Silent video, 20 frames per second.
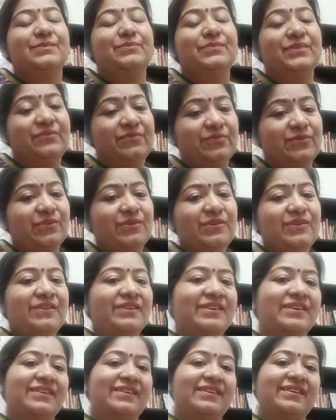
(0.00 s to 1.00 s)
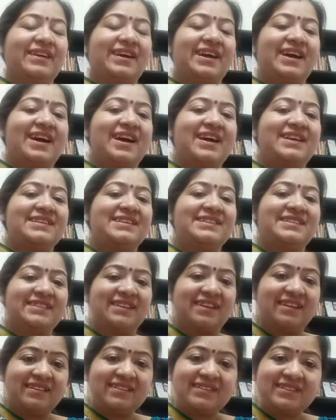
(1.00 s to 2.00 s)
Before I
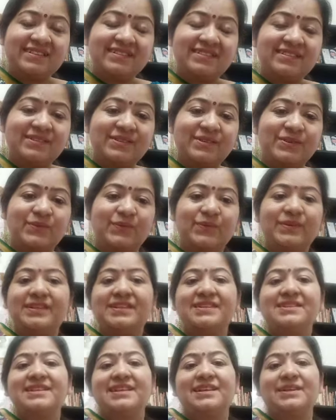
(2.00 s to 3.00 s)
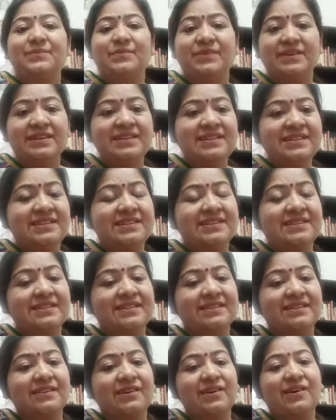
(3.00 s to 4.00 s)
start with the syllabus
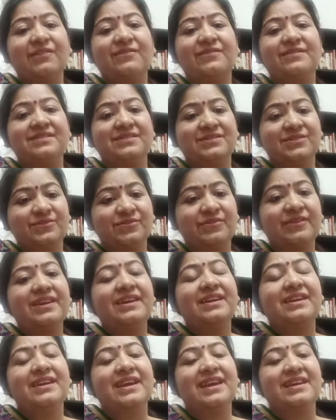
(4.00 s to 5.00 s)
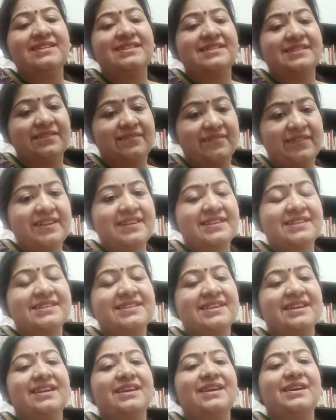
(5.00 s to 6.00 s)
of history and
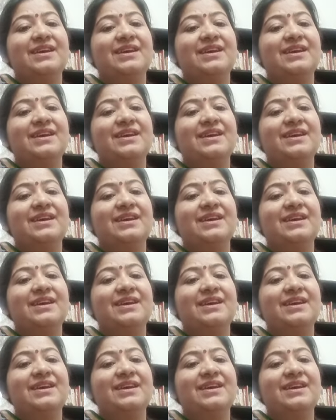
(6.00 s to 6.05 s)
civics,